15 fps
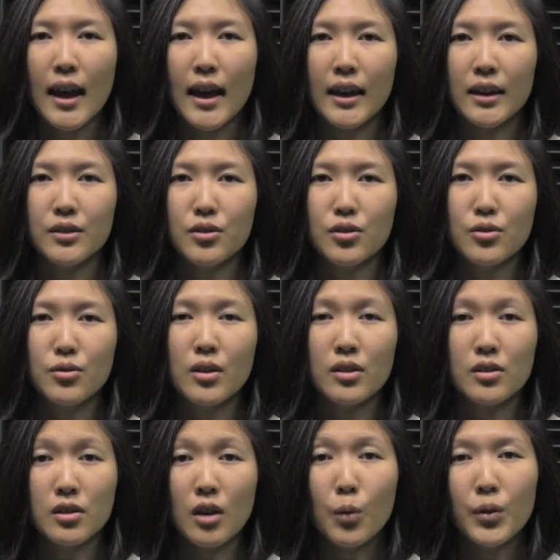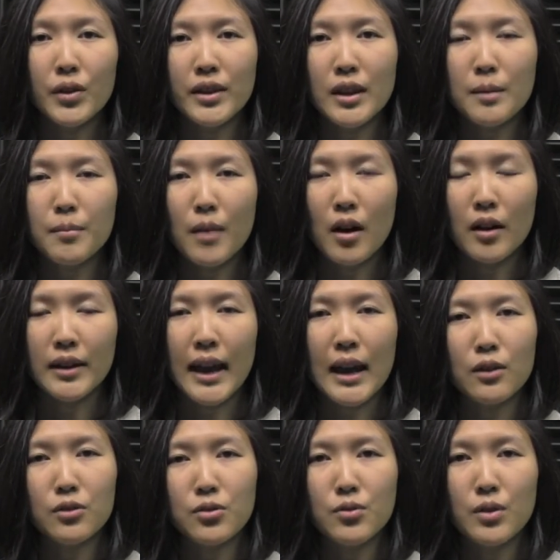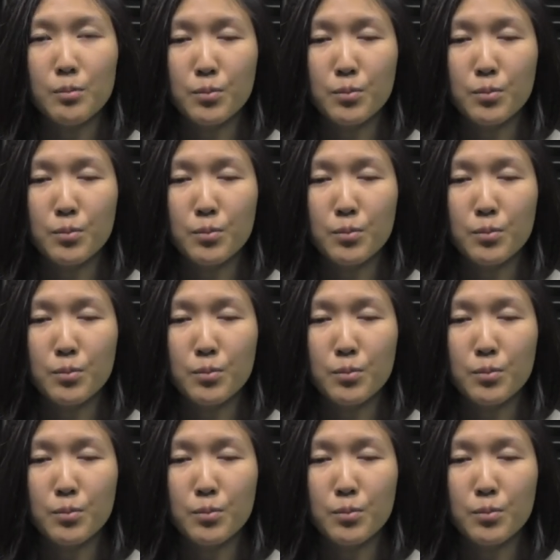and to consult with them on how to